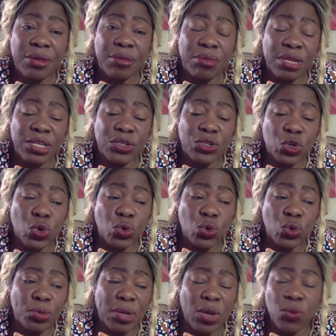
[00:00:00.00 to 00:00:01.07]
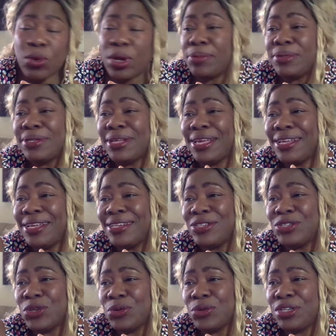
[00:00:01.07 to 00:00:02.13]
please go to my website at
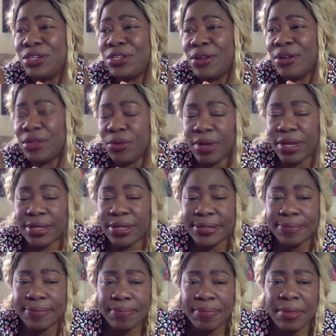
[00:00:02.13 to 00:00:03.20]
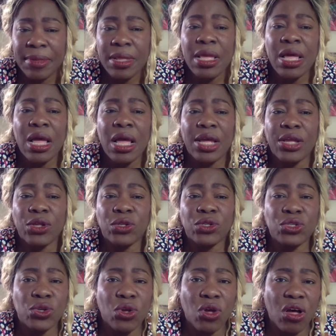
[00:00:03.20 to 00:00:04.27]
tochi.us. I
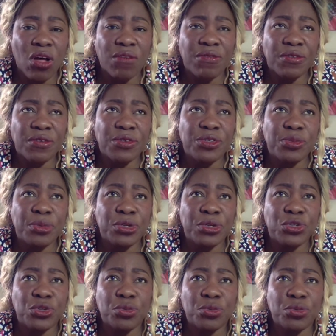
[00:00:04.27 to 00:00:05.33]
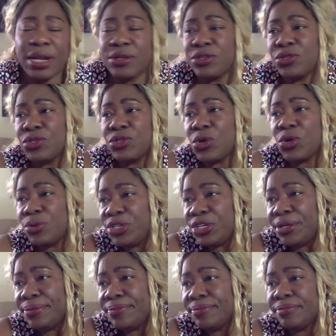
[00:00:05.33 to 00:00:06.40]
also offer spiritual practice
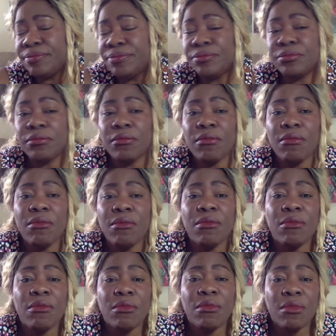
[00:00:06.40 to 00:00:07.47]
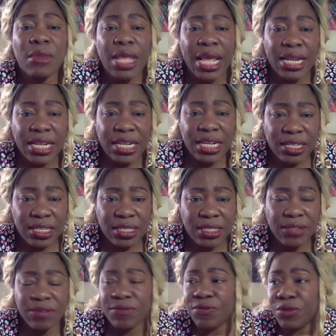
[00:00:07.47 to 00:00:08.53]
coaching, and it
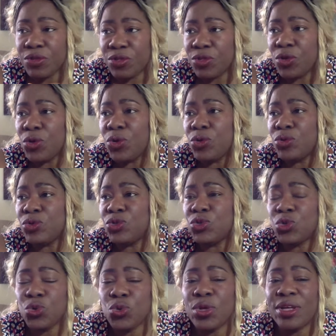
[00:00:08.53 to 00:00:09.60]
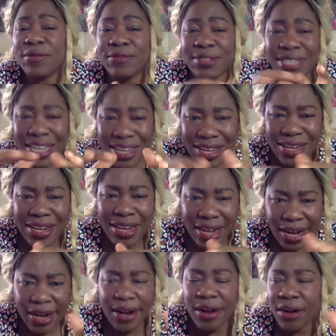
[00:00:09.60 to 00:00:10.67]
is for those who have taken
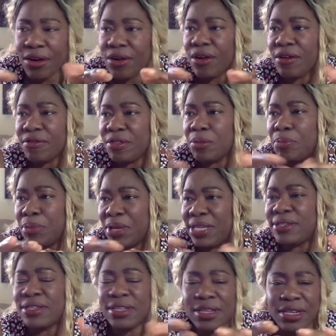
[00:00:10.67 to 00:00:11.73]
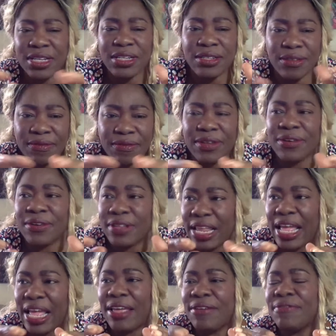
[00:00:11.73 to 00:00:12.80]
care of the basic needs of their
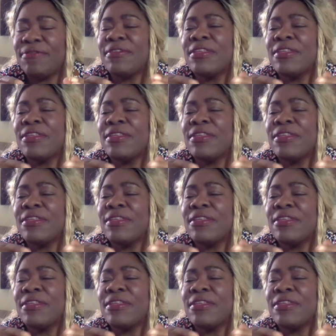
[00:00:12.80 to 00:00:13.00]
life